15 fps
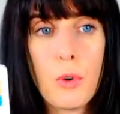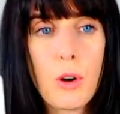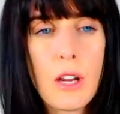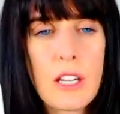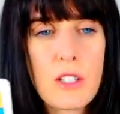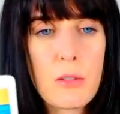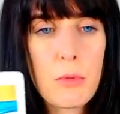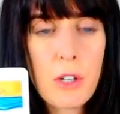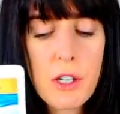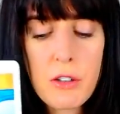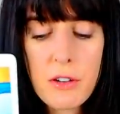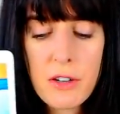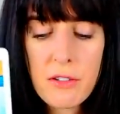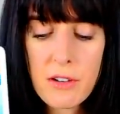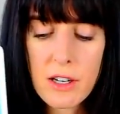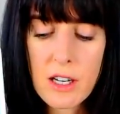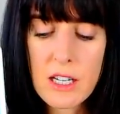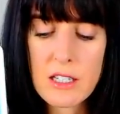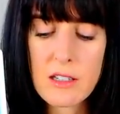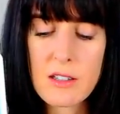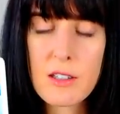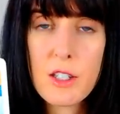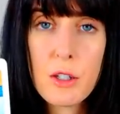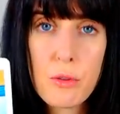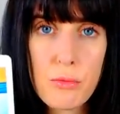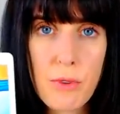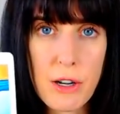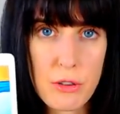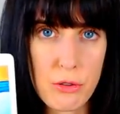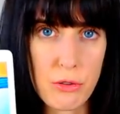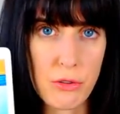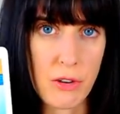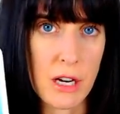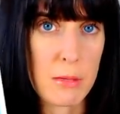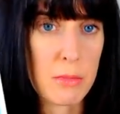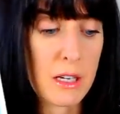Okay, so Mercury is still retrograde,